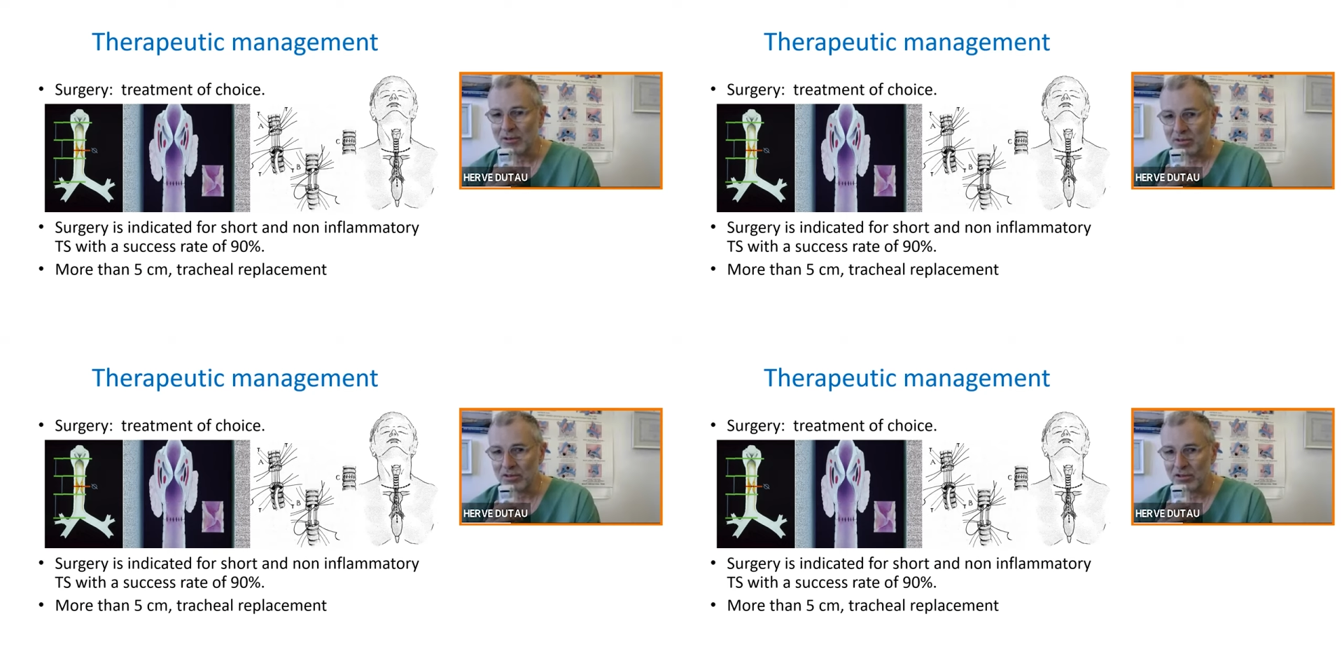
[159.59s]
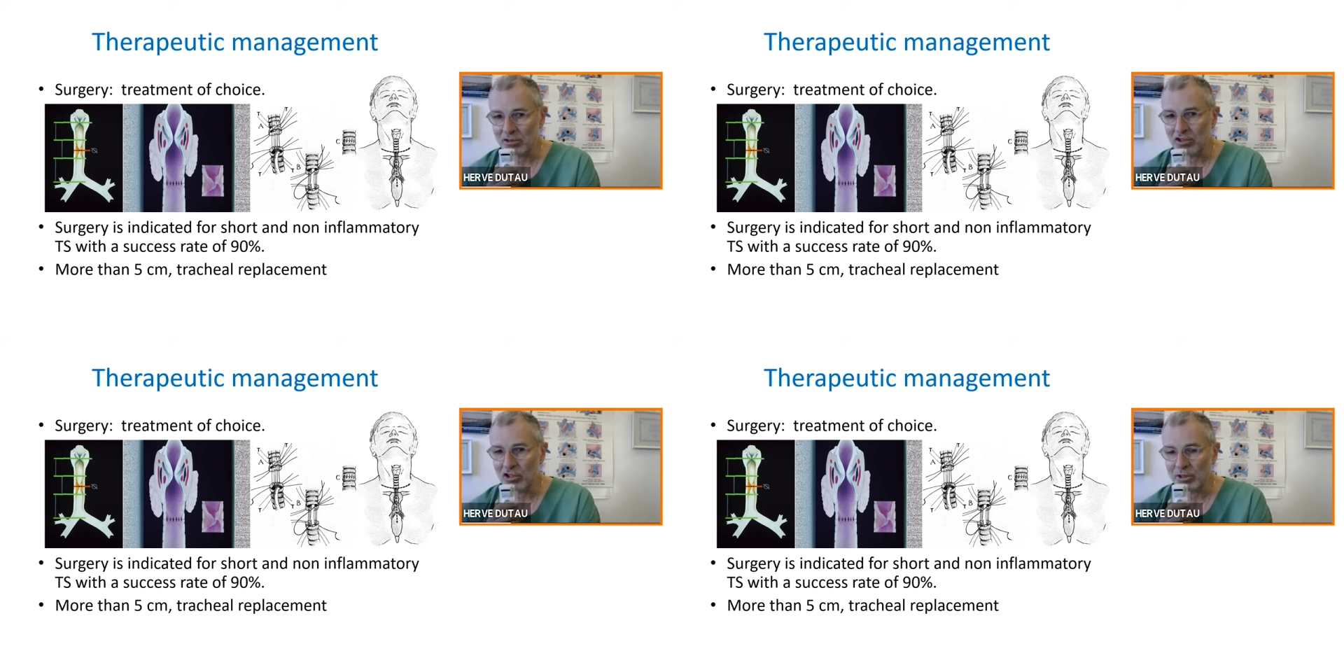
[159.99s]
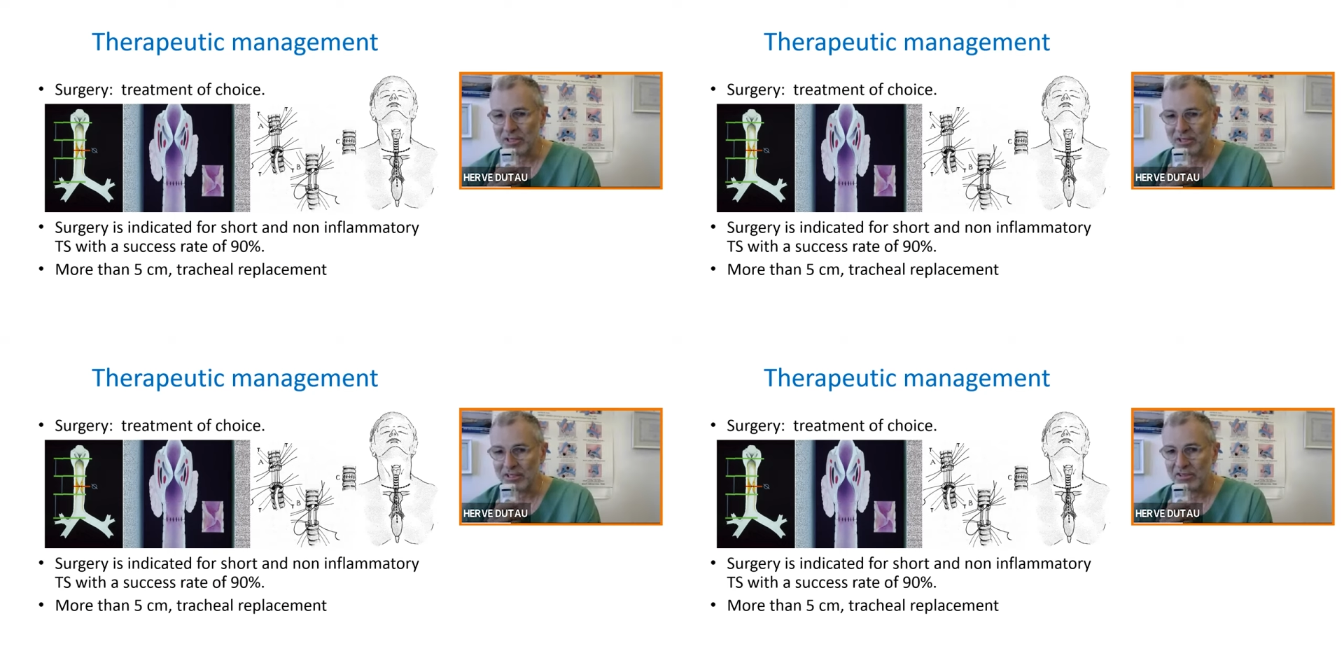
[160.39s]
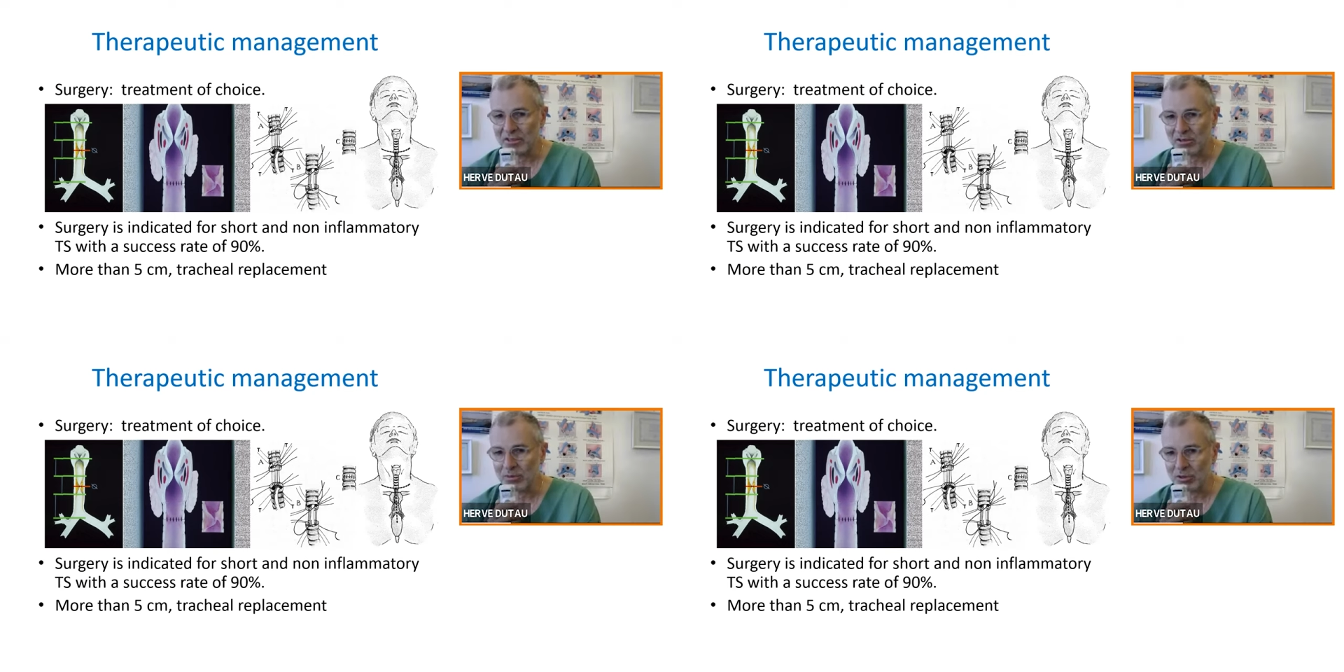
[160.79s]
Is it surgery
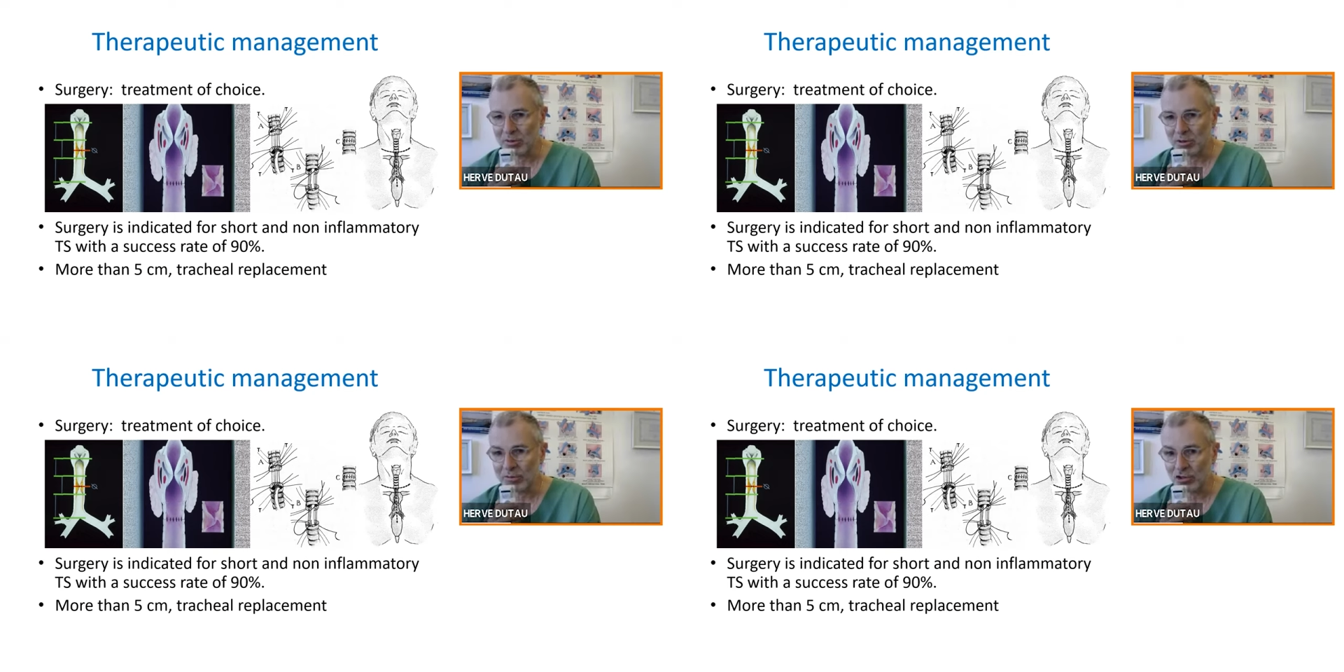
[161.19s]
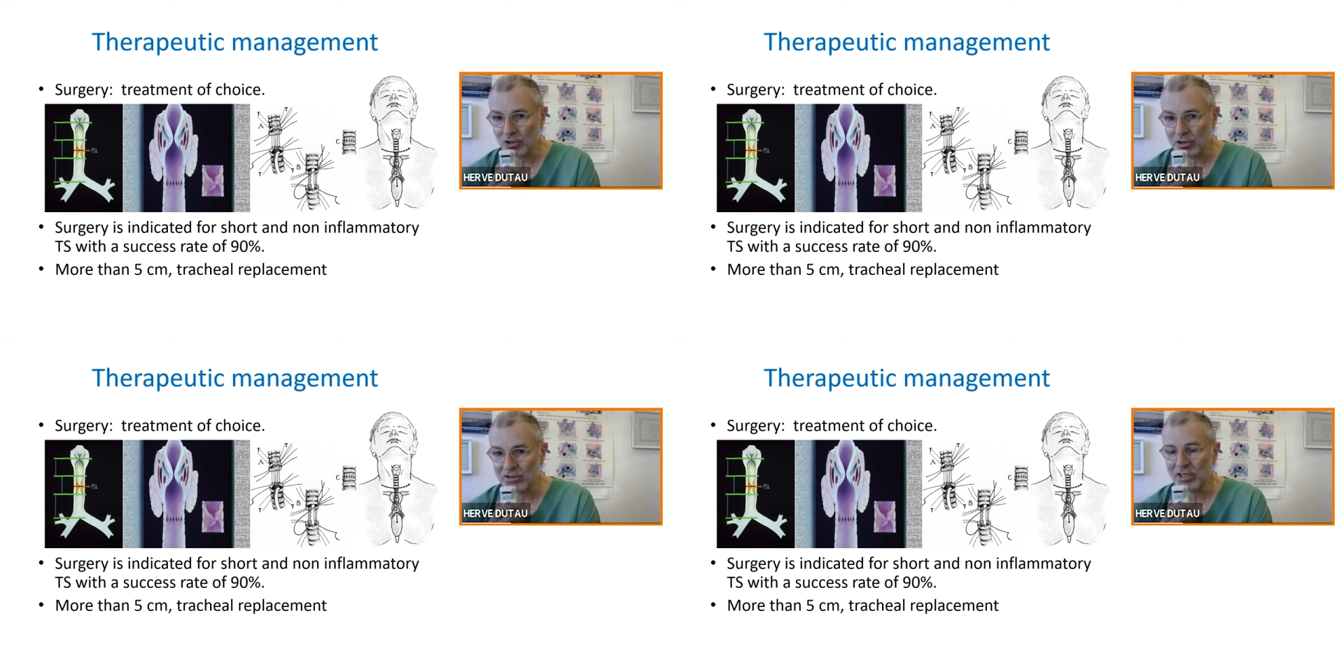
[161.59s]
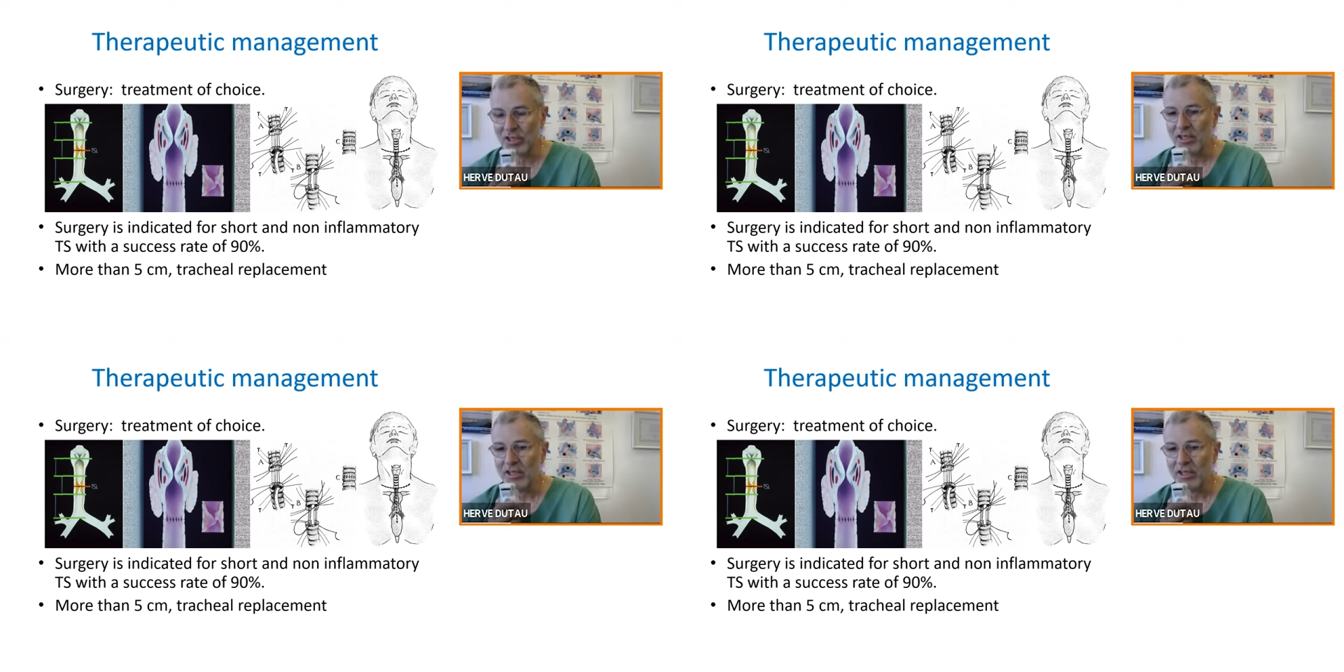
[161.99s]
is a treatment of choice.